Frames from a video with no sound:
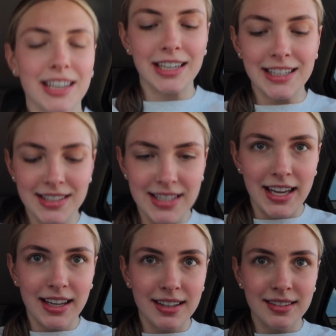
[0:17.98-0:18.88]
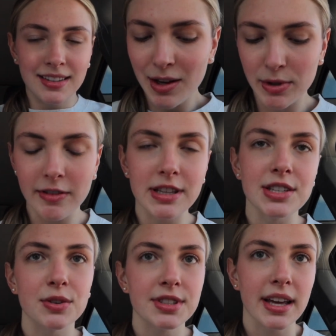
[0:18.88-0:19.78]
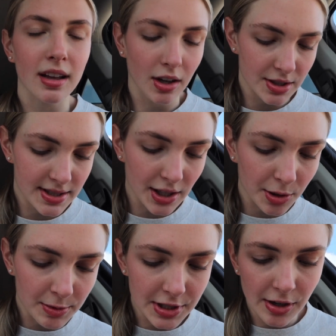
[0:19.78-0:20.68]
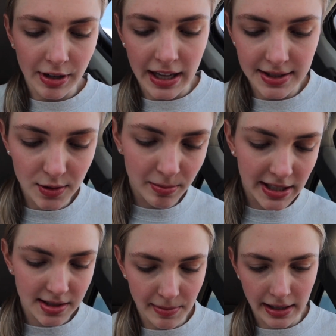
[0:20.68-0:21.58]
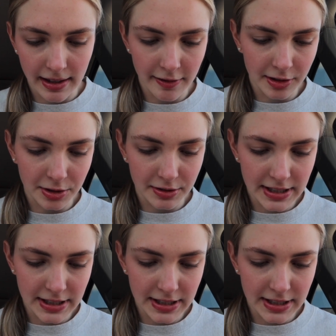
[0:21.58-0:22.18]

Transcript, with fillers: I need to take in. And whatever they don't take, I'll just tell them to donate so it makes my life a little